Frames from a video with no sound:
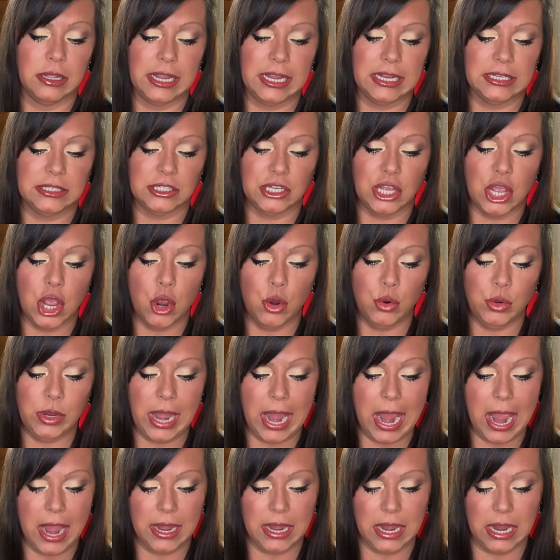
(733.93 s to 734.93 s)
It's
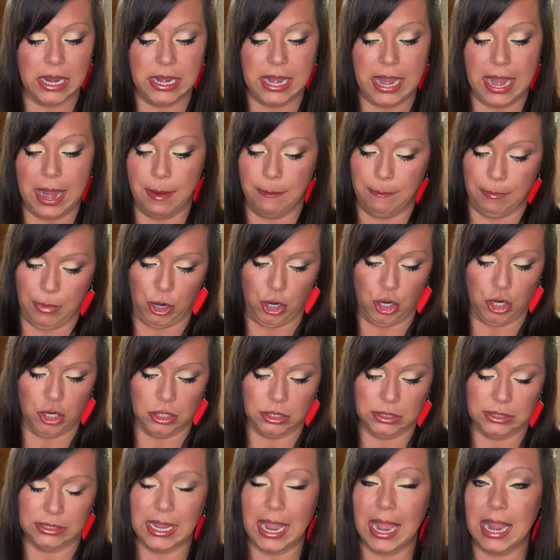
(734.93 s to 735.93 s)
cognac and
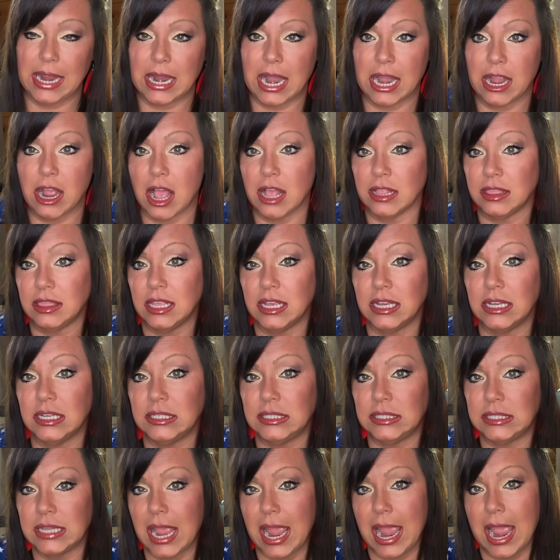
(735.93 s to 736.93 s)
embers, and I got
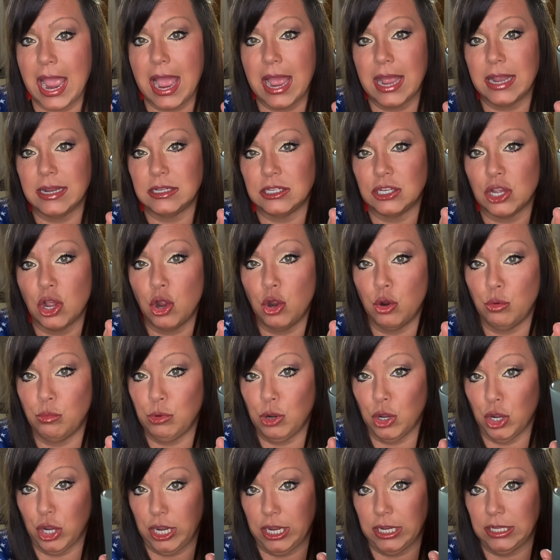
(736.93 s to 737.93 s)
this at
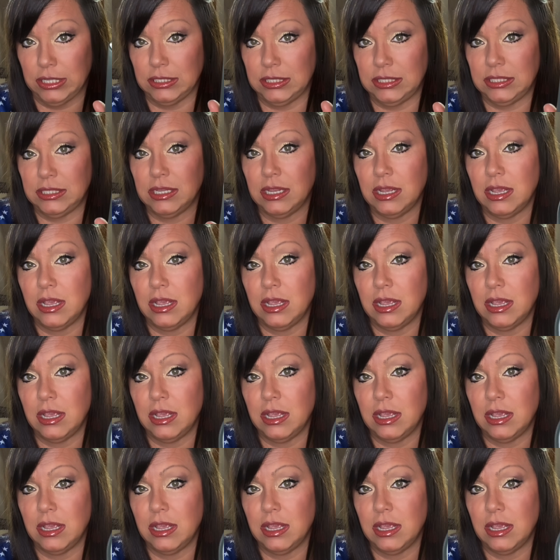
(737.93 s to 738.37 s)
HomeGoods.